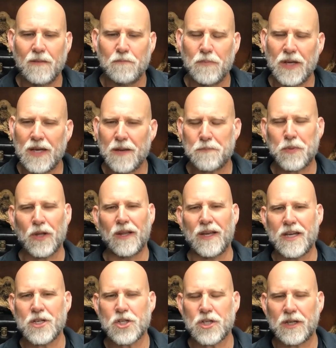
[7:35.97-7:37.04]

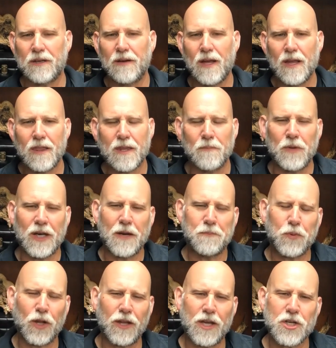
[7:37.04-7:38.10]
Manipulation, the
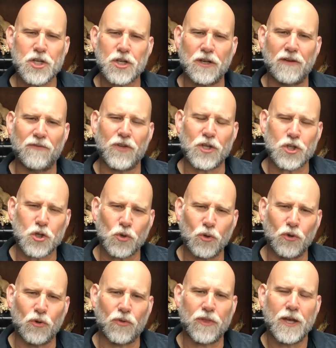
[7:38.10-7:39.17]
manipulation of the
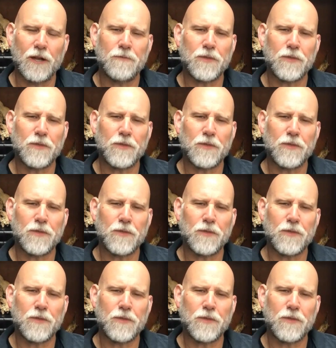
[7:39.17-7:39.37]
truth,